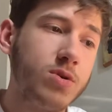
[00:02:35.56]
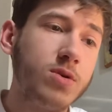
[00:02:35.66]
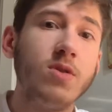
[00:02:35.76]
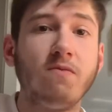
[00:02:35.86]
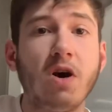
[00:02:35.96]

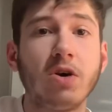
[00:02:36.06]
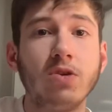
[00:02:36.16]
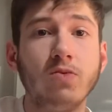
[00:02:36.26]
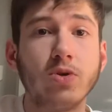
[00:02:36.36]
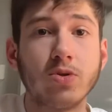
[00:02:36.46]
The Falcon and
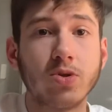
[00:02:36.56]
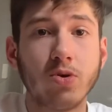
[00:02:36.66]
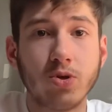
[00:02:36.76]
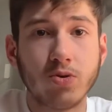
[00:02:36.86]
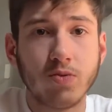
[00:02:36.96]
Winter
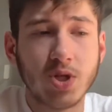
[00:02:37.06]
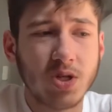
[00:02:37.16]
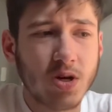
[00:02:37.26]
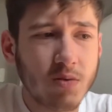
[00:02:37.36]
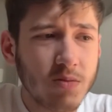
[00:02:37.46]
Soldier, which is
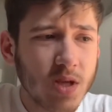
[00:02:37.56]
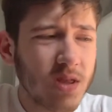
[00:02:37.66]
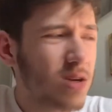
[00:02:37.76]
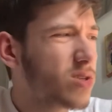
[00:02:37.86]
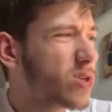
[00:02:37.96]
I
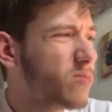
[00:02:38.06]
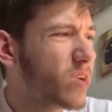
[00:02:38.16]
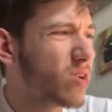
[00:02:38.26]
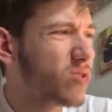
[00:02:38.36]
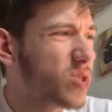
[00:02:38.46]
think it's coming out in